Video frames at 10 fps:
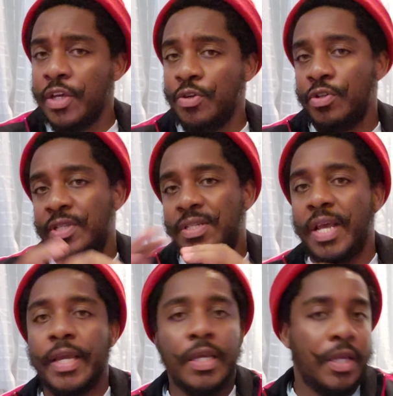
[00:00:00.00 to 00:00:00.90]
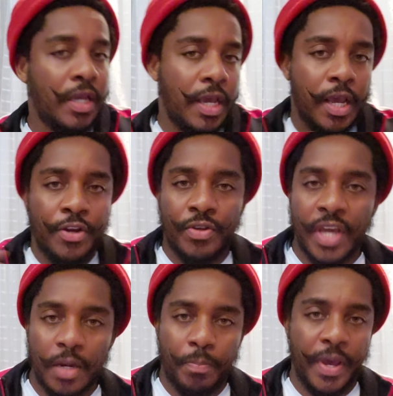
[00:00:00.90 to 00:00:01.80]
You stake and you
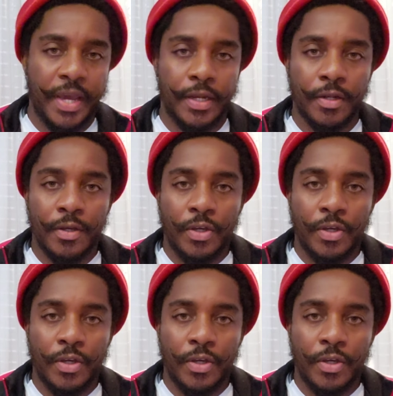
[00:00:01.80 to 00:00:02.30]
get paid.